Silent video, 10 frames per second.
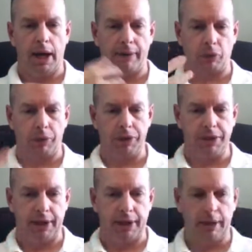after we had
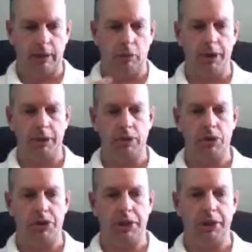dated a little bit,
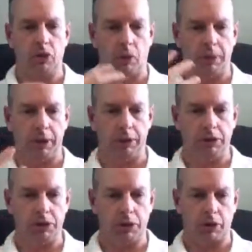she told me